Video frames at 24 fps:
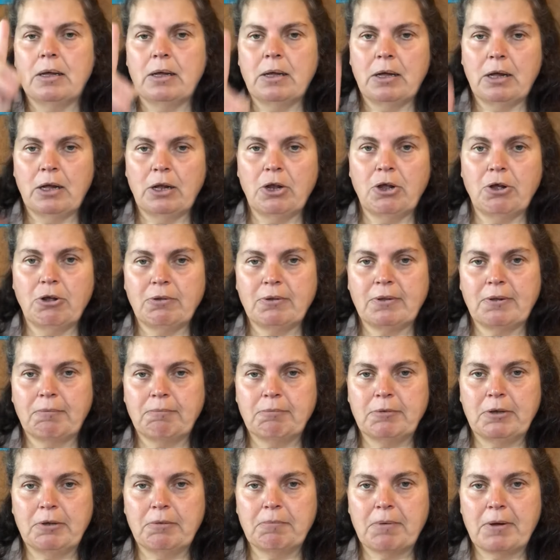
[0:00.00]
I know
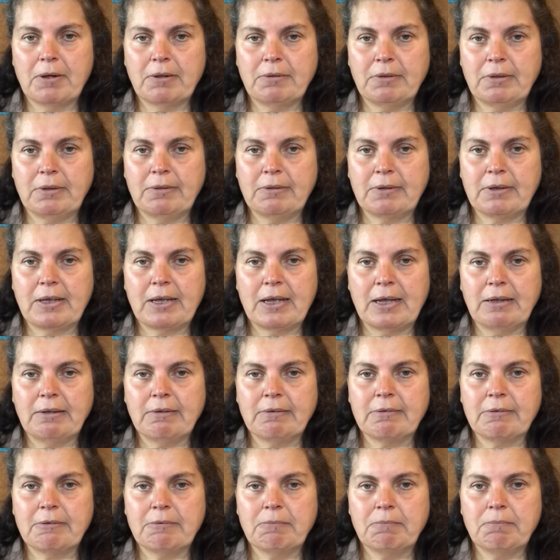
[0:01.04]
something about this
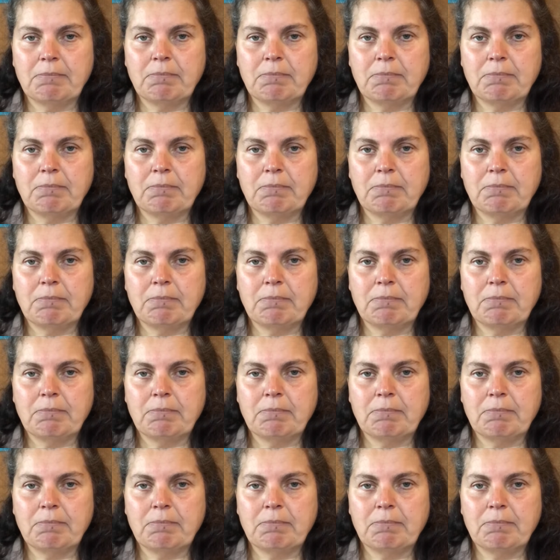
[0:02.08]
case.